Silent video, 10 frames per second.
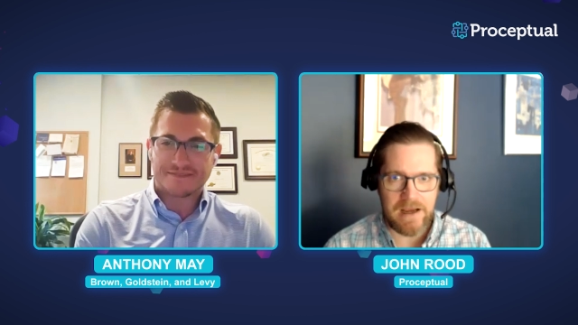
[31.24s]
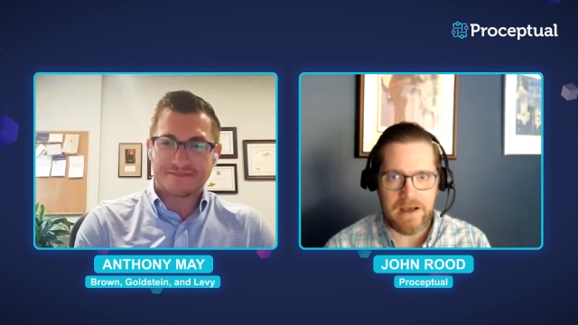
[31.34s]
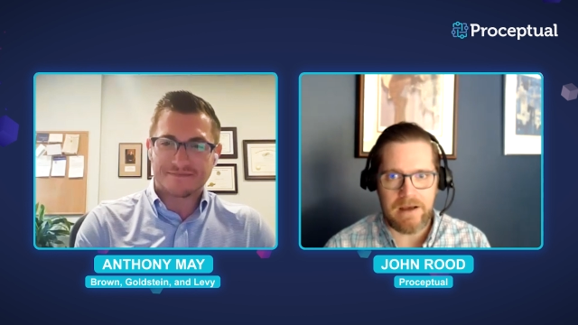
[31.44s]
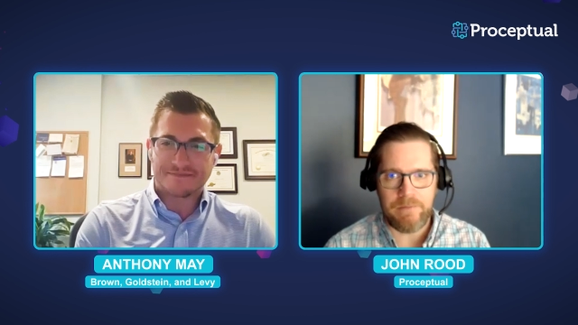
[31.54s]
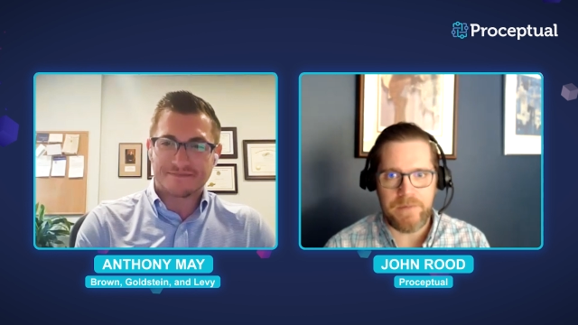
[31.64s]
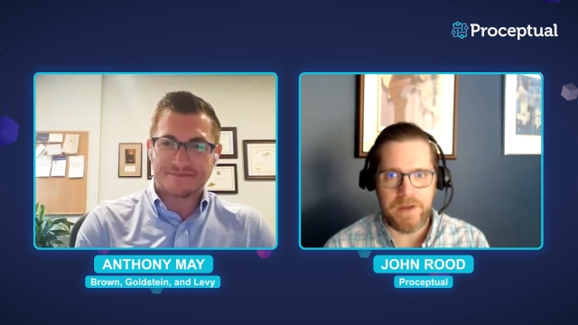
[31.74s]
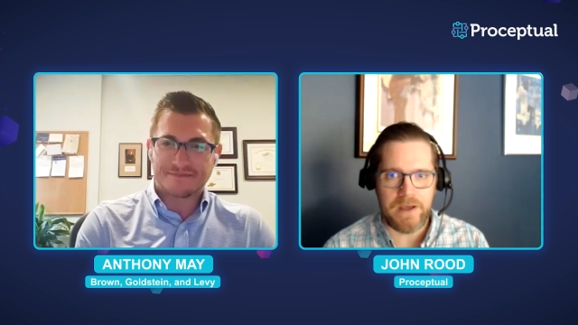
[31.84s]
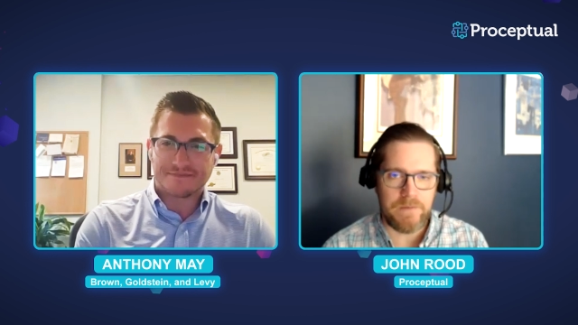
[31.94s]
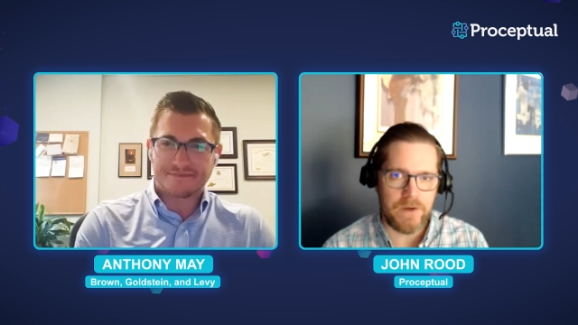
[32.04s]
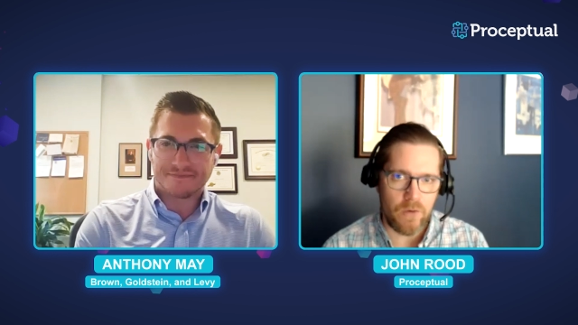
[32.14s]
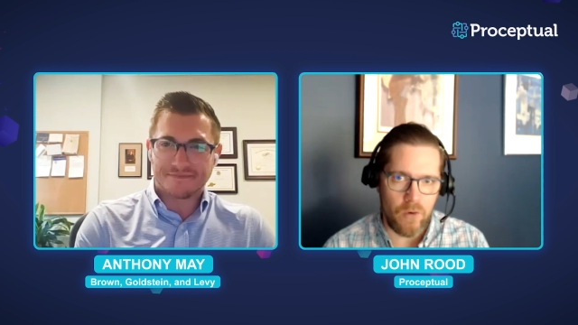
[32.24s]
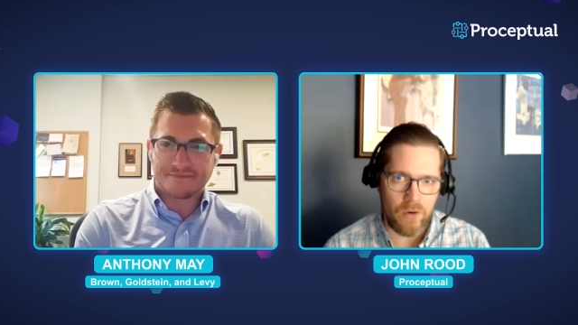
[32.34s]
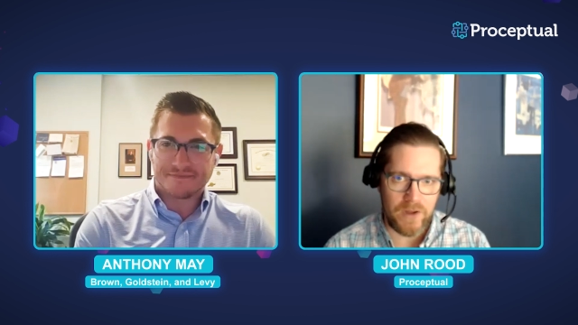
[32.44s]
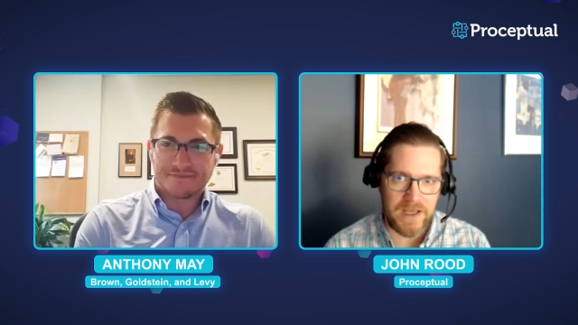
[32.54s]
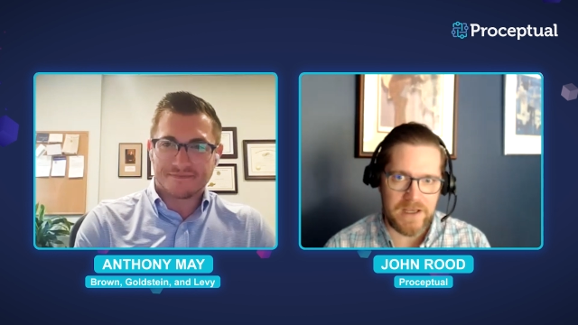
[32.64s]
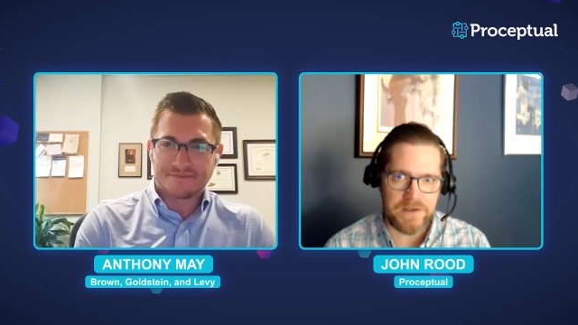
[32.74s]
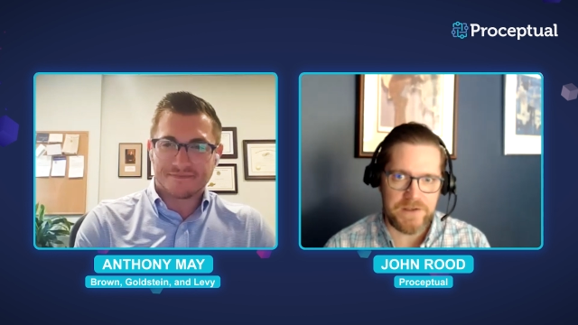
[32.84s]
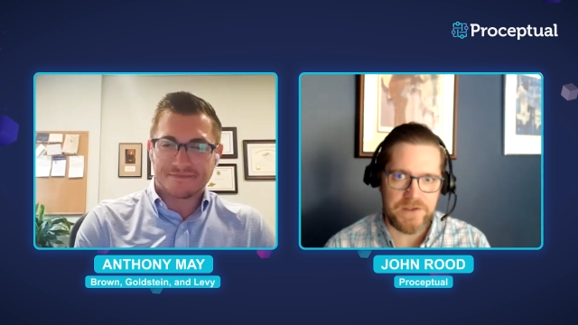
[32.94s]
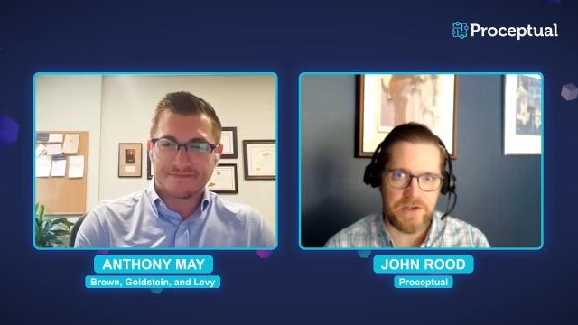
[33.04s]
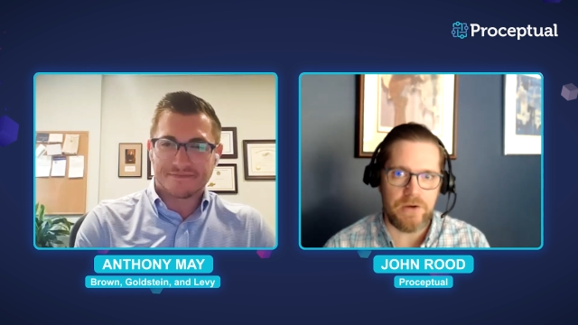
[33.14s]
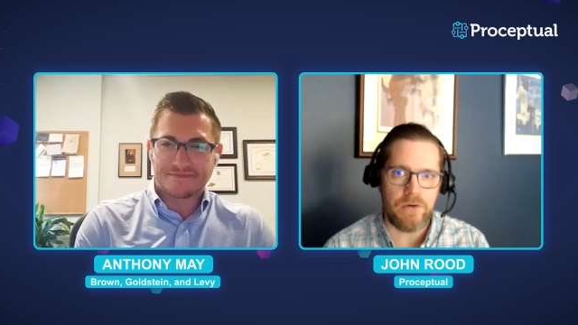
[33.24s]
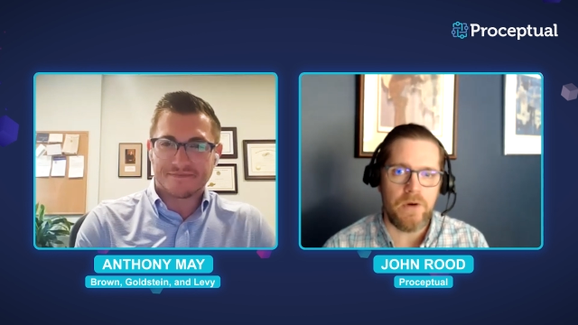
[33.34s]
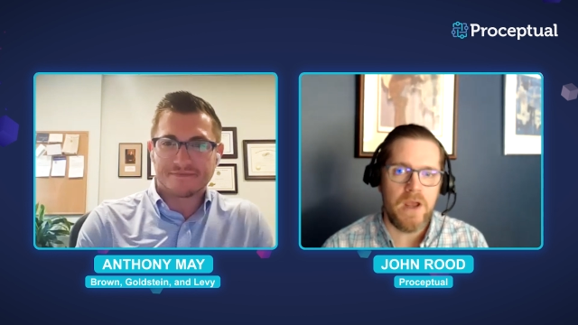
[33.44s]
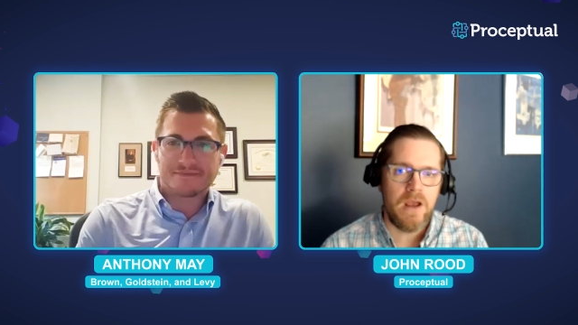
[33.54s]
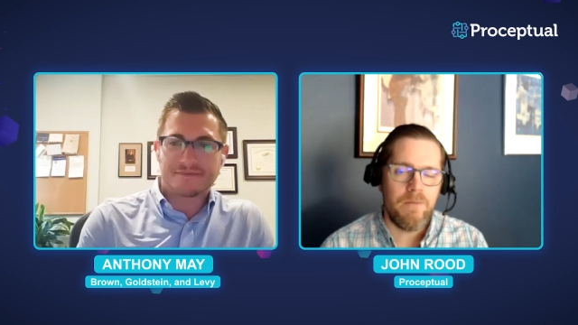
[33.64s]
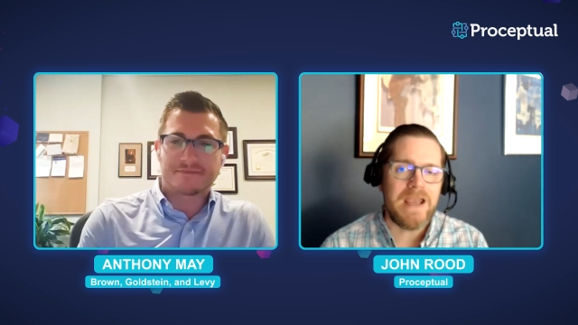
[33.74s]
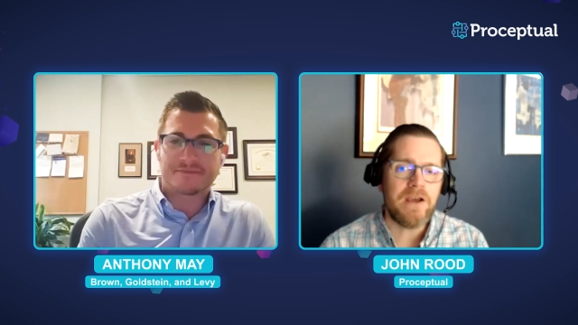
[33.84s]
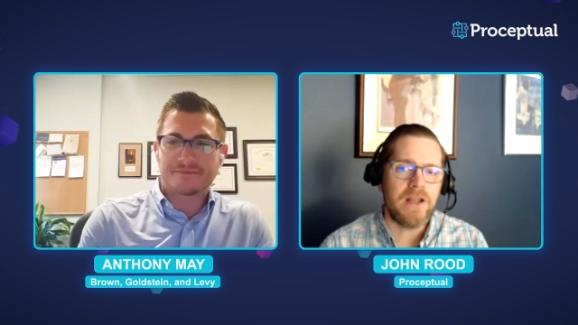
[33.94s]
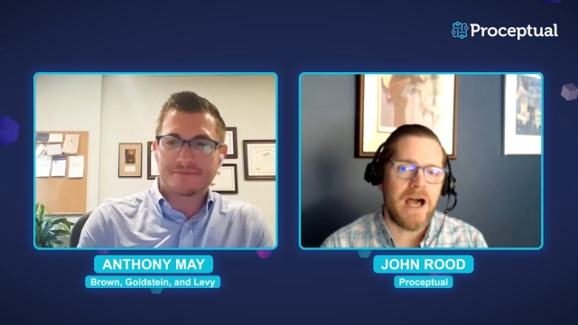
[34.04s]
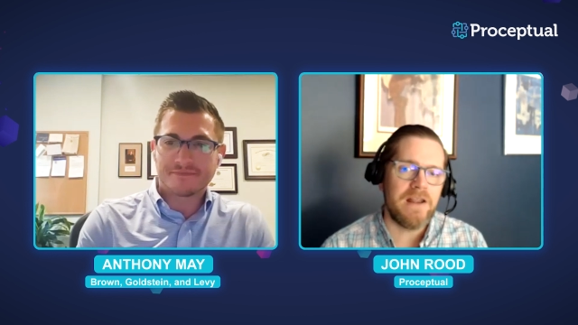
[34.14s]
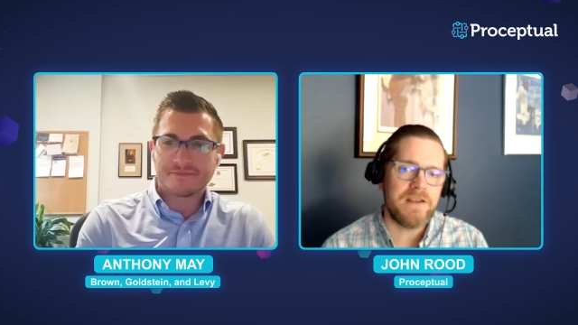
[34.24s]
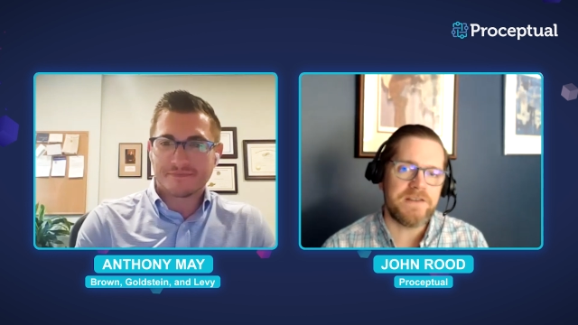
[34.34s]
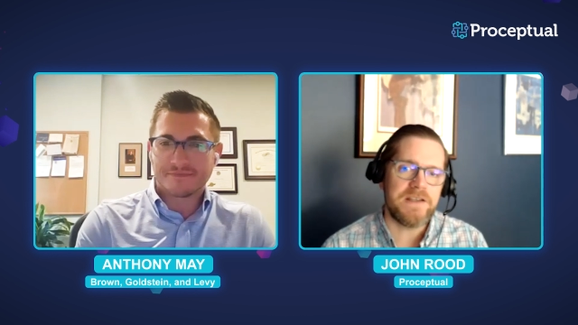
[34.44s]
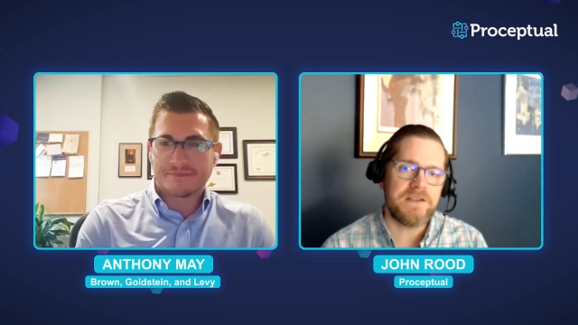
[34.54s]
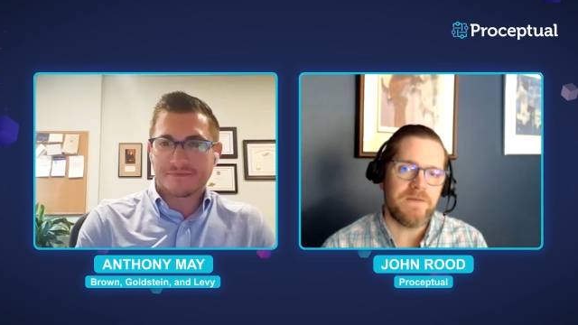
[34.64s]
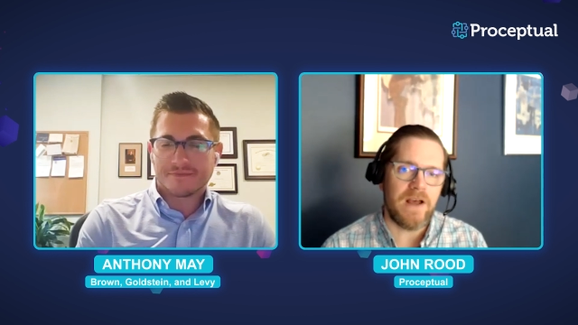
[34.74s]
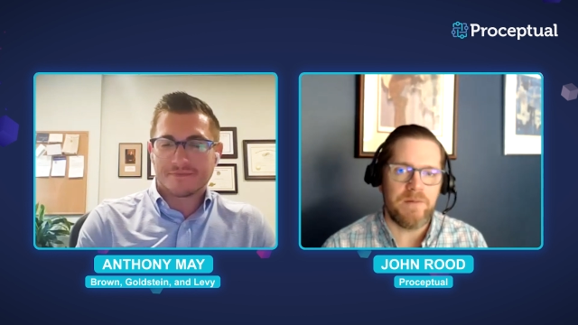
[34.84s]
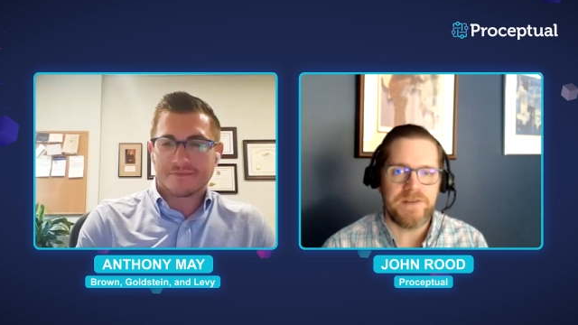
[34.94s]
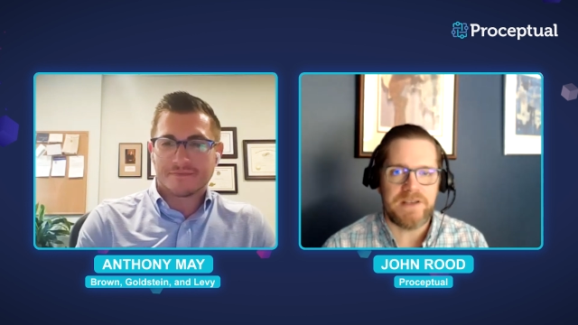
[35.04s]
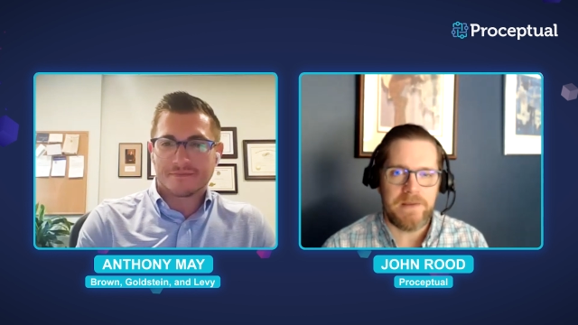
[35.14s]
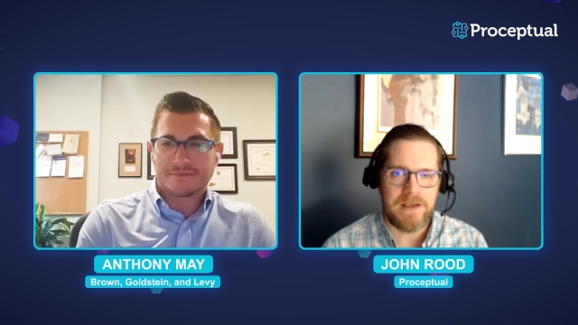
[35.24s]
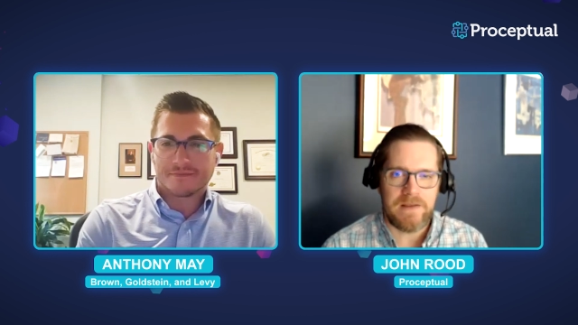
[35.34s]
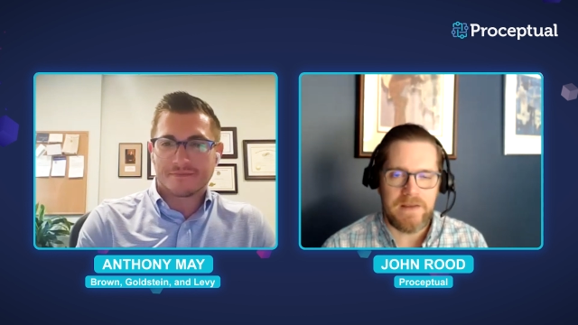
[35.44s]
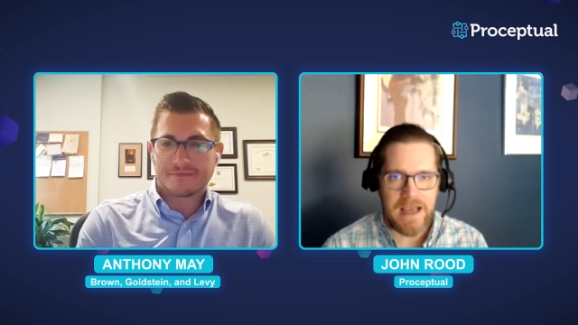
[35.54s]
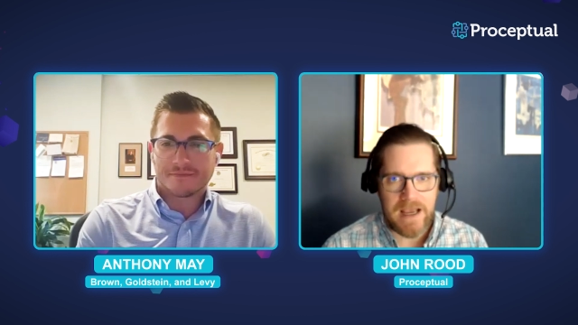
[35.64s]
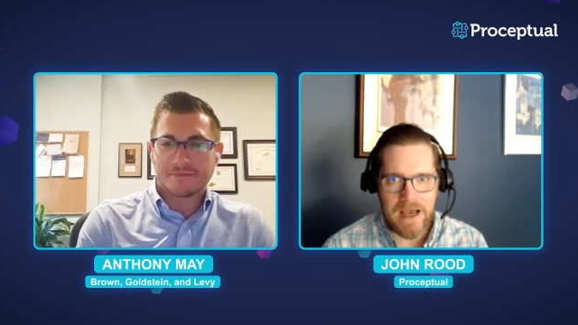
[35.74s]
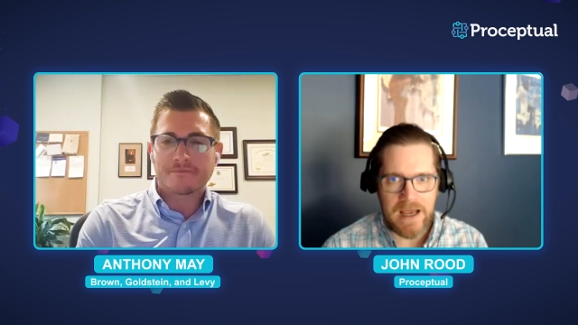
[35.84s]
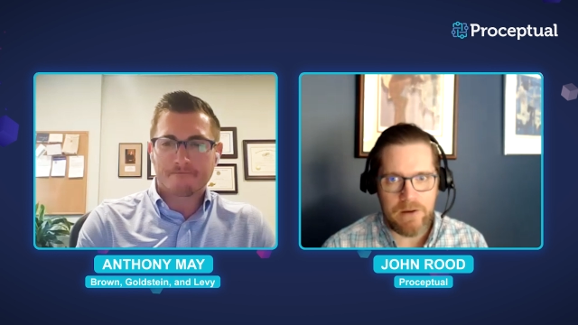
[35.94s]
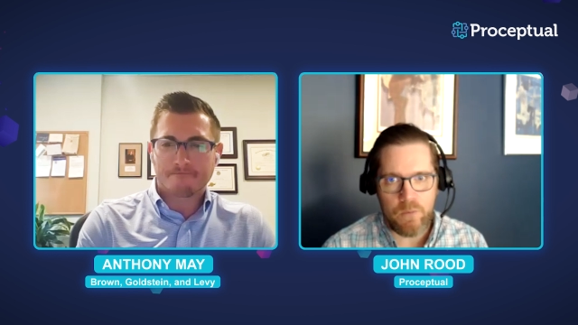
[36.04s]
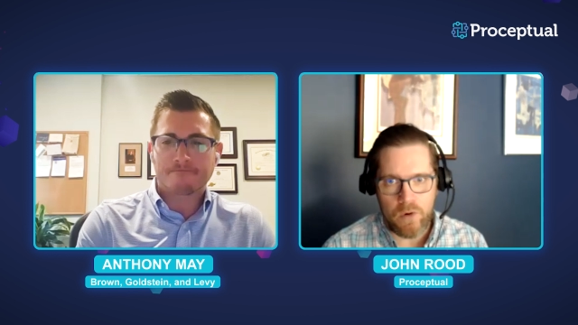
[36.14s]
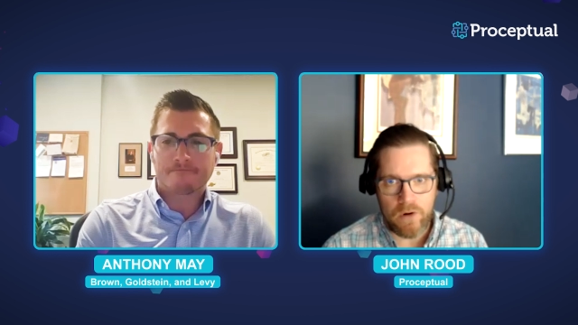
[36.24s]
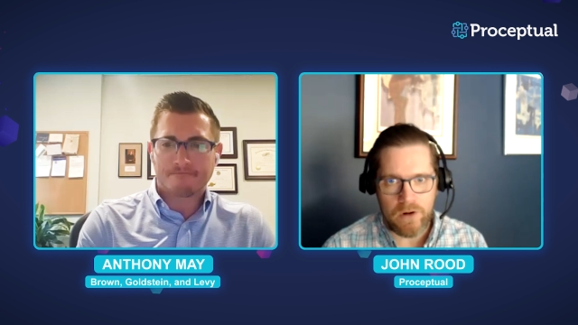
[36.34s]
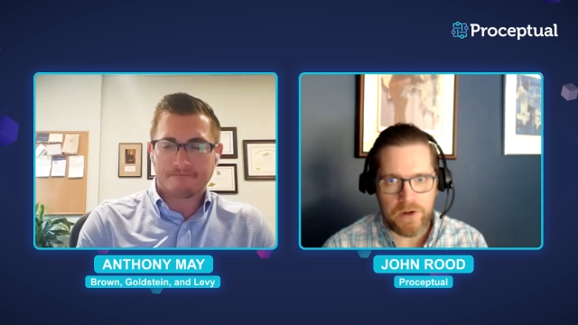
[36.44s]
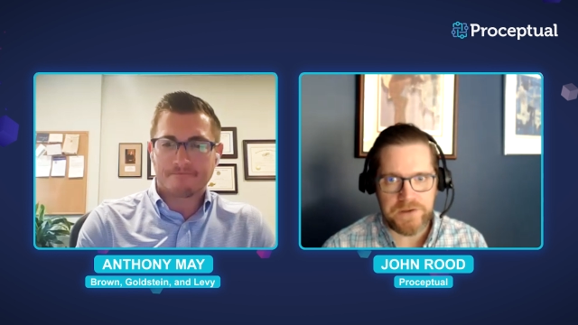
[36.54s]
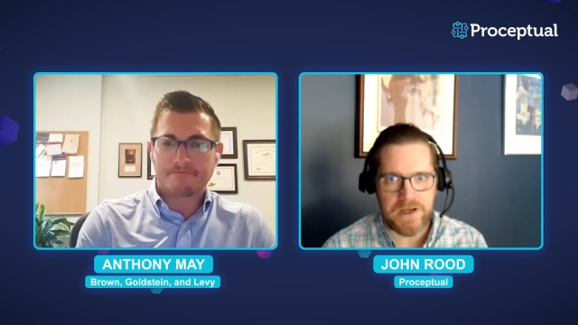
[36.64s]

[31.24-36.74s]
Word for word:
Speaker 1: Um, the the goal is to make a lot of this, these developments, I think, in the AI world,